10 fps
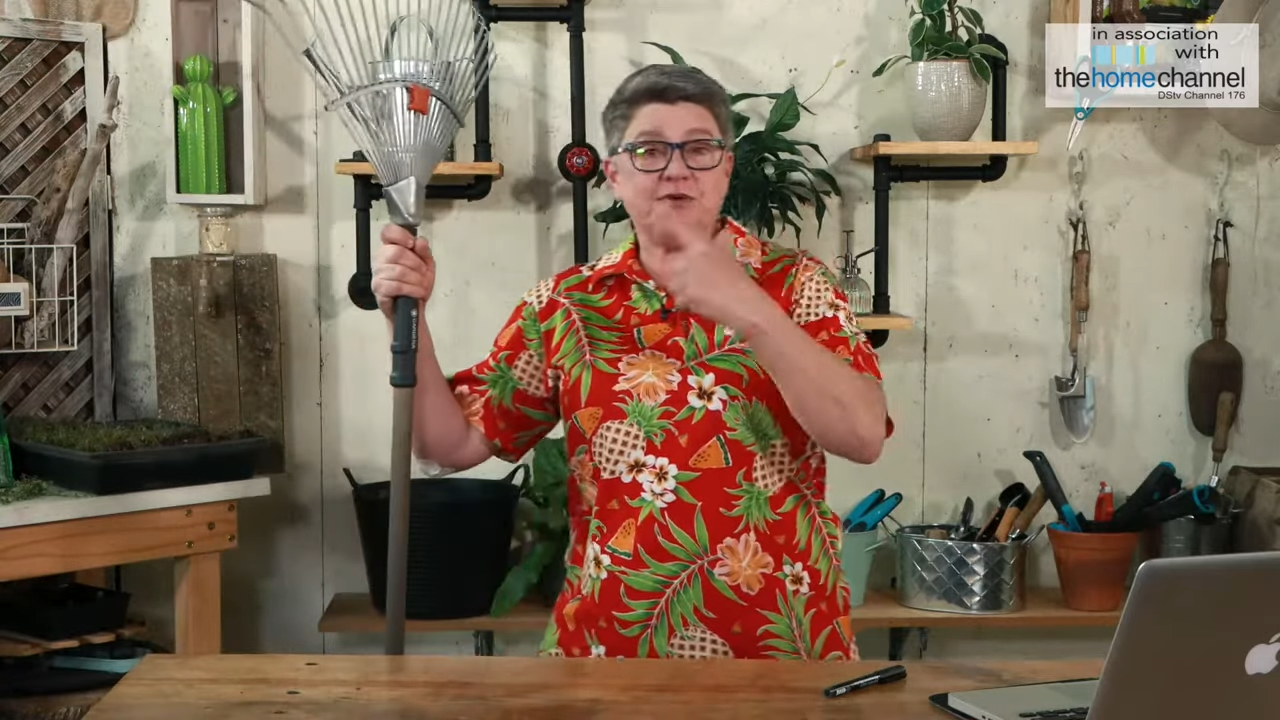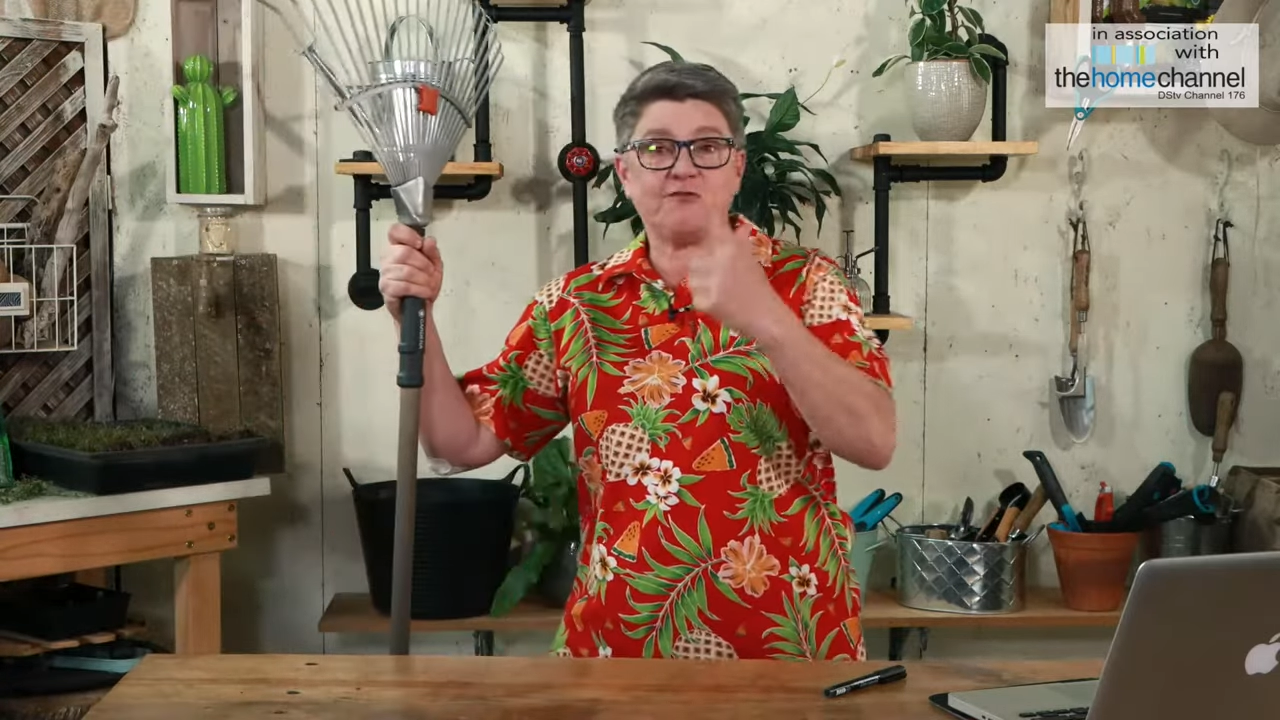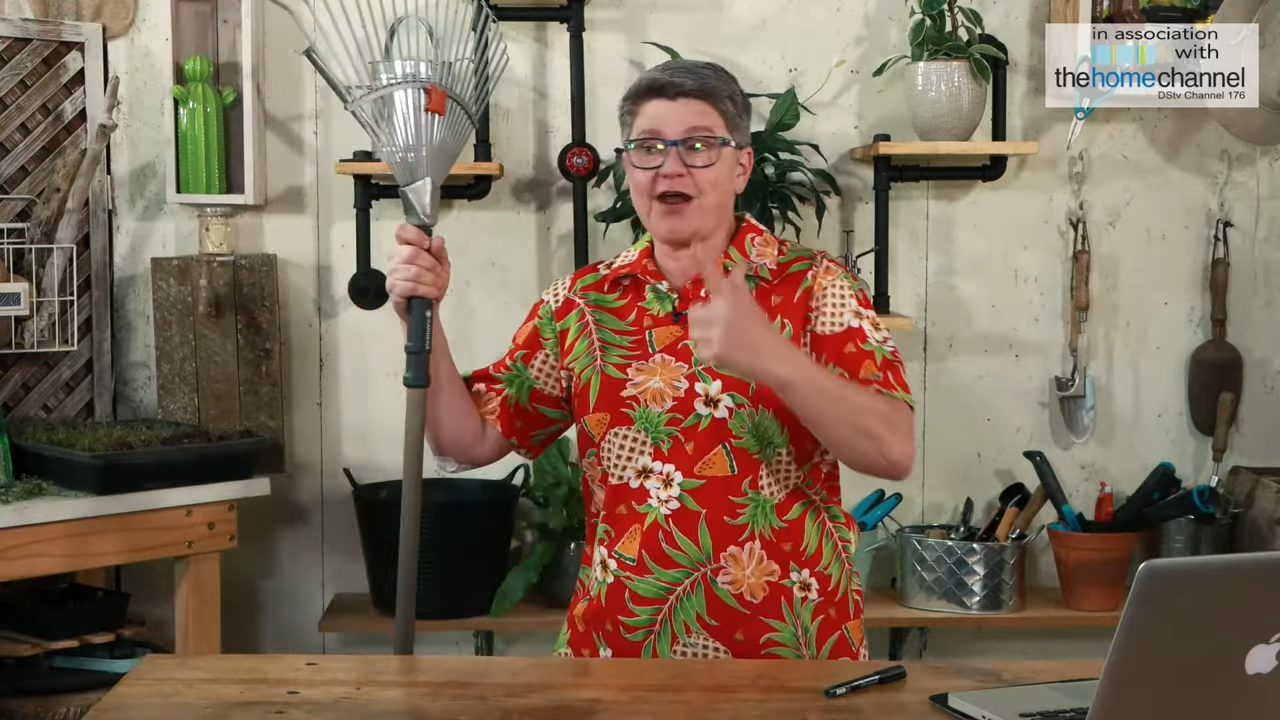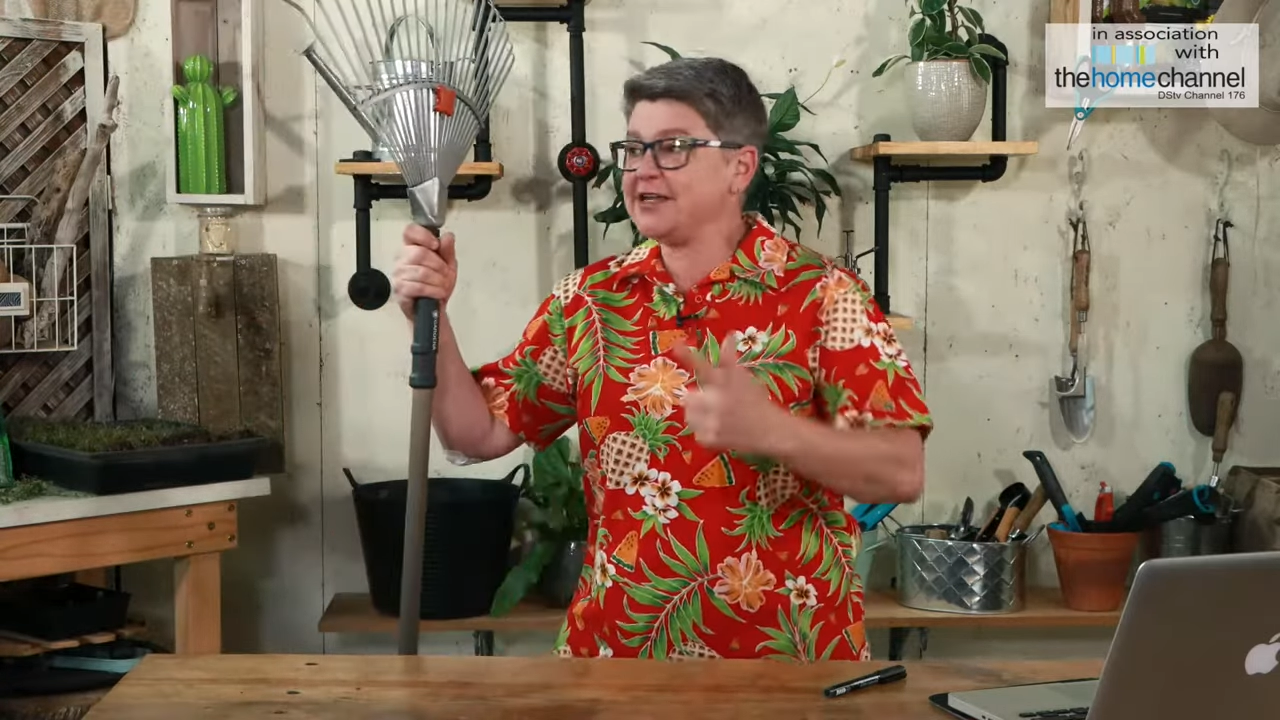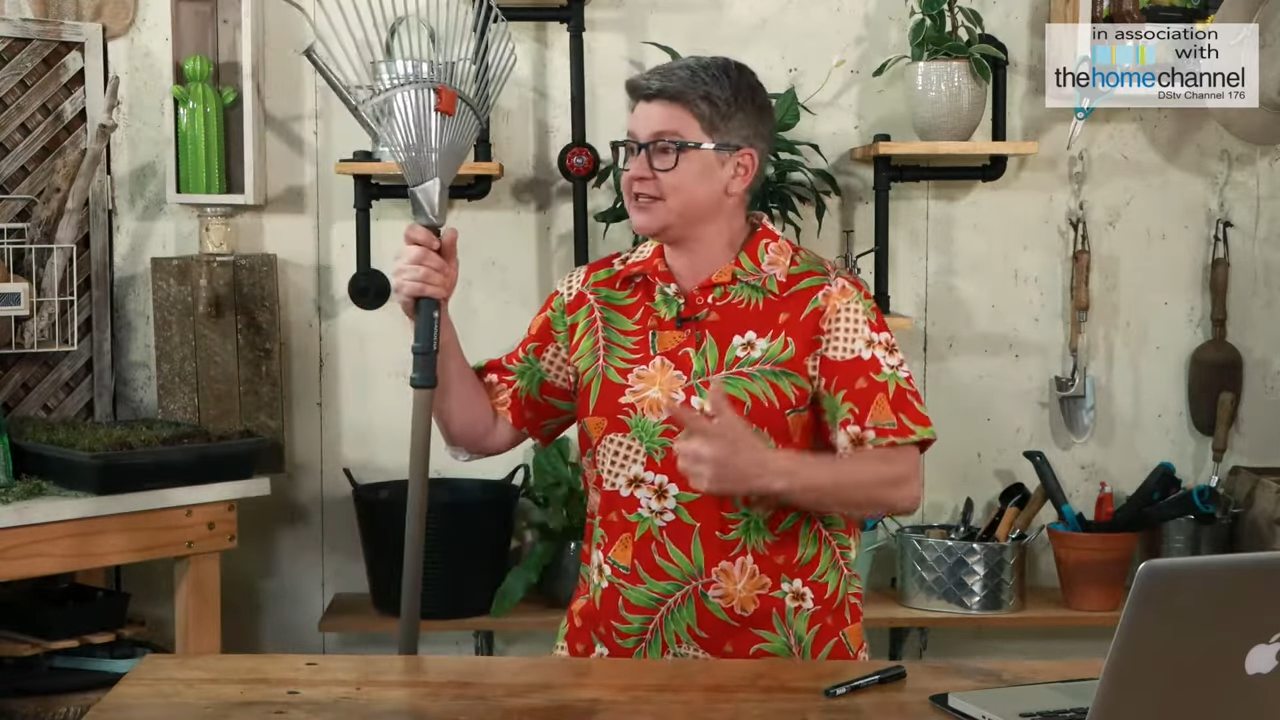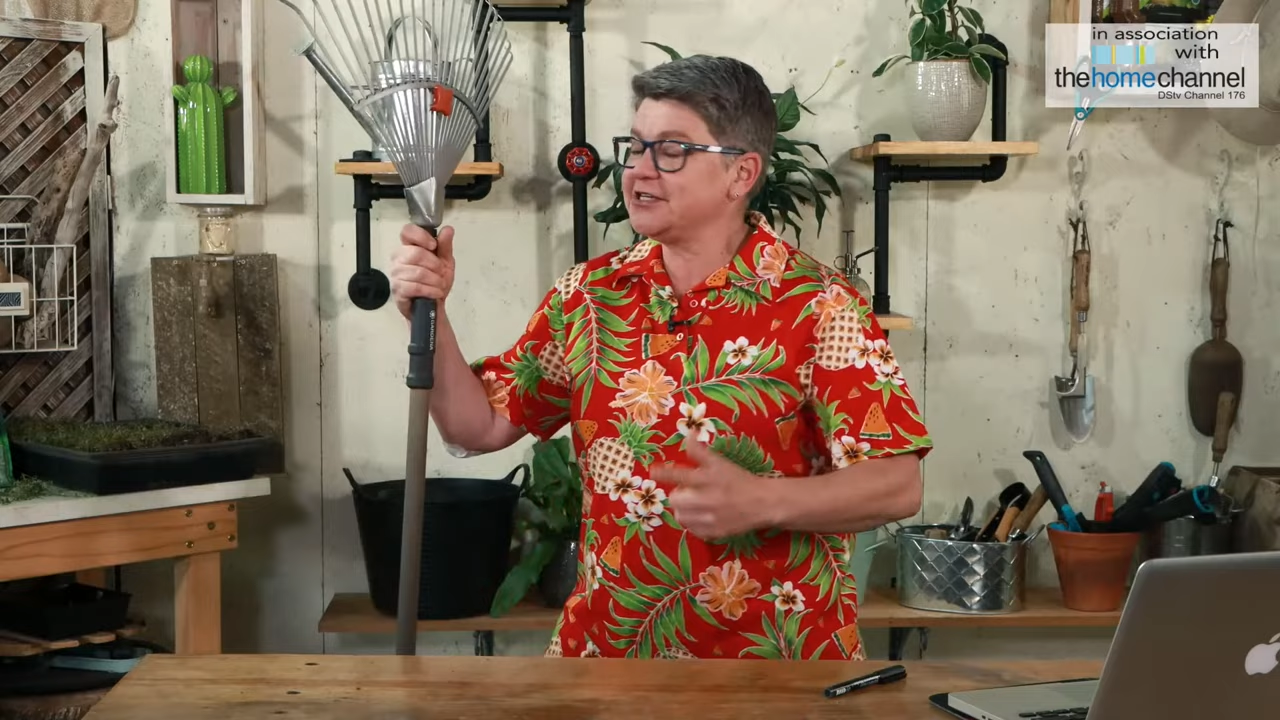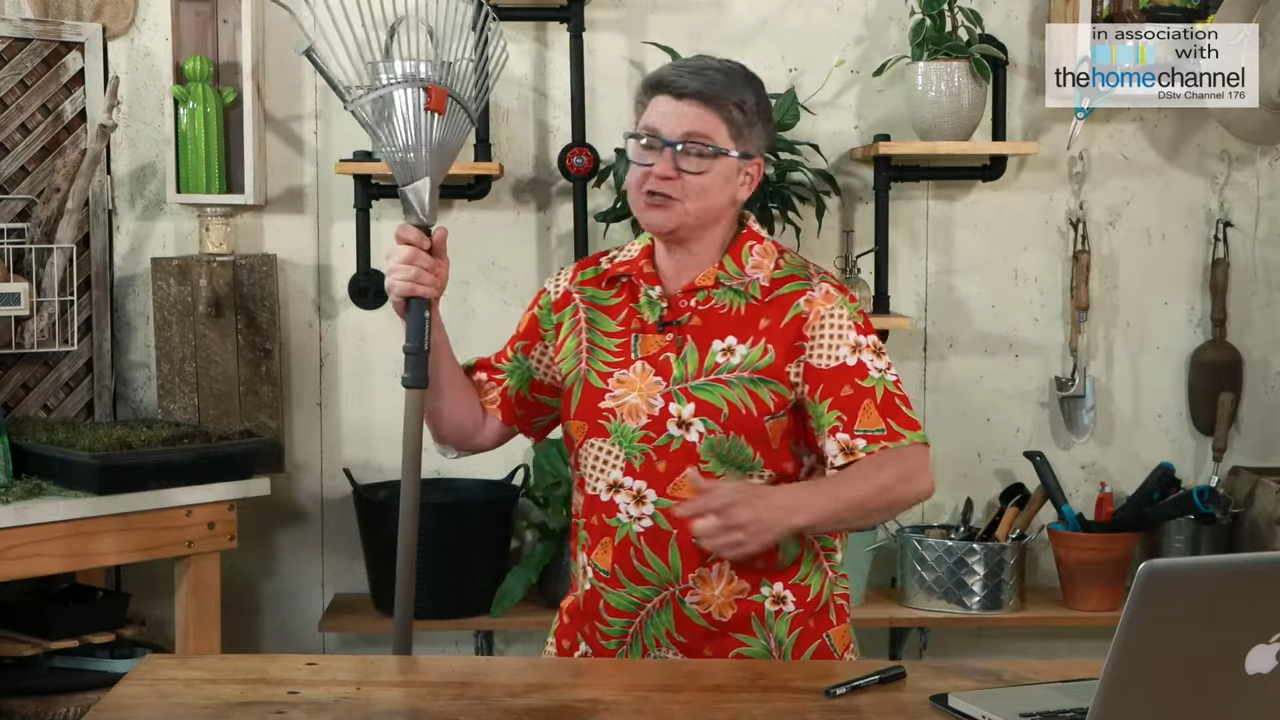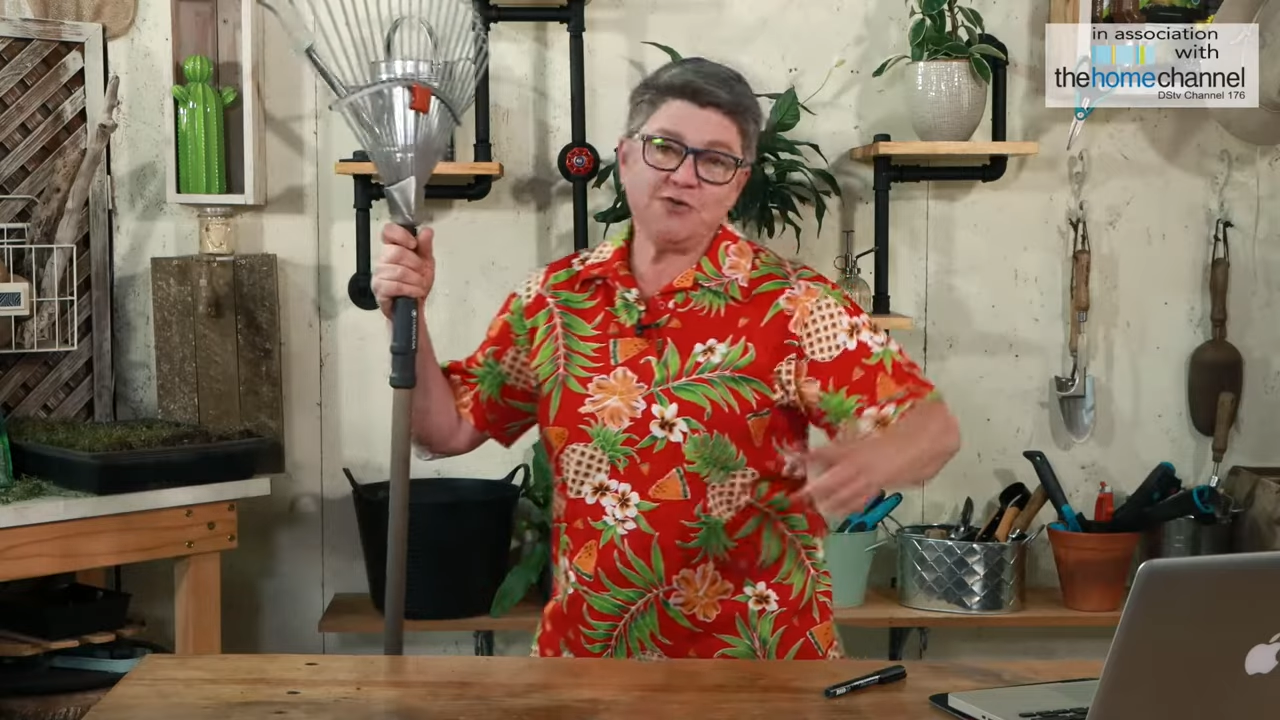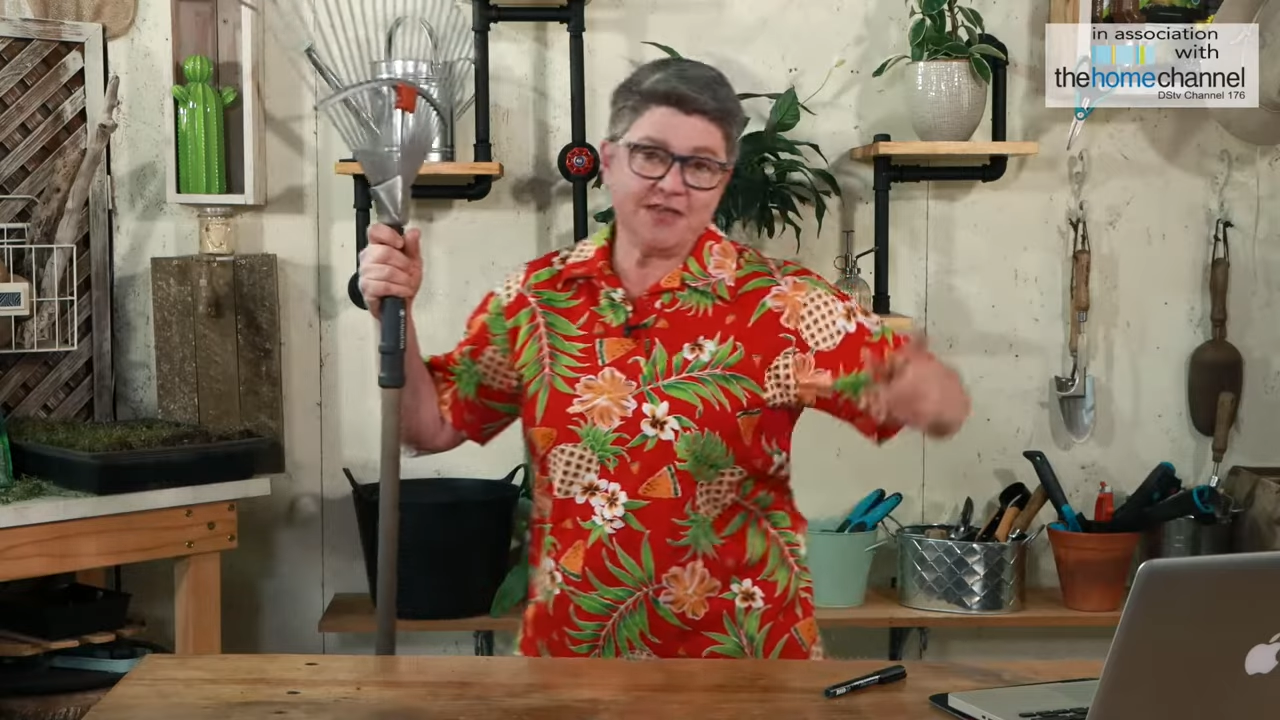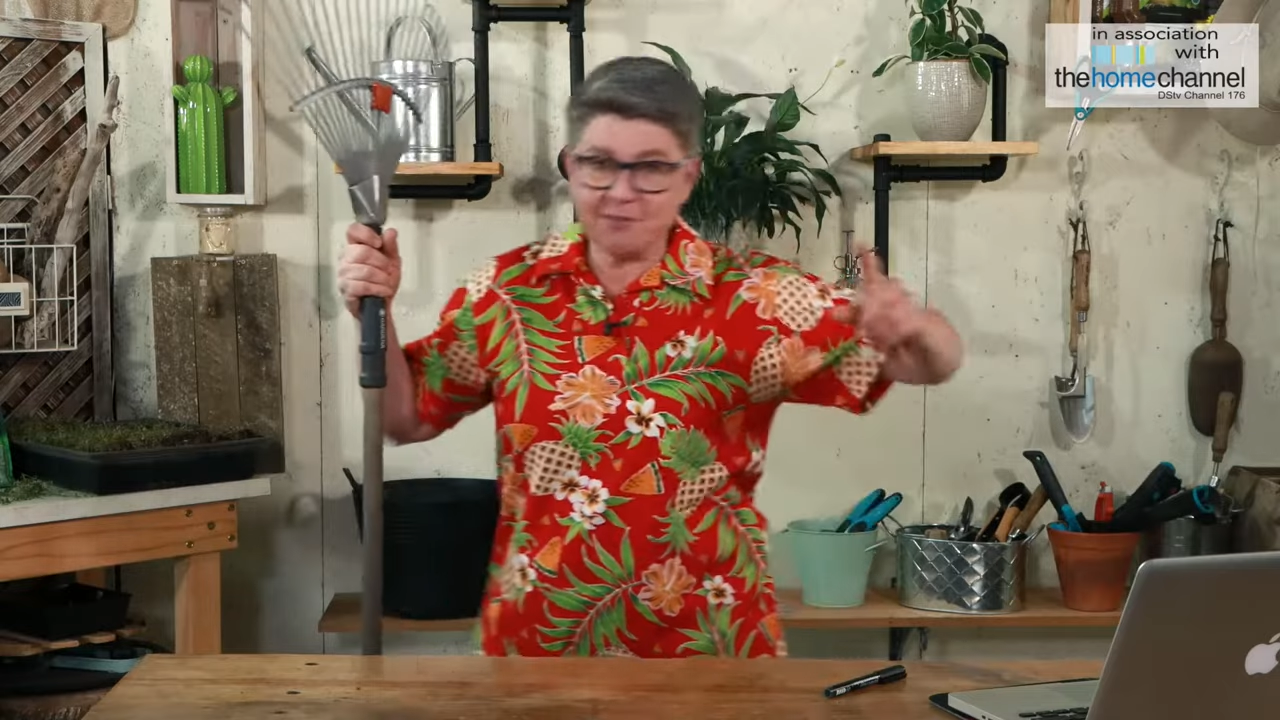raked it, we then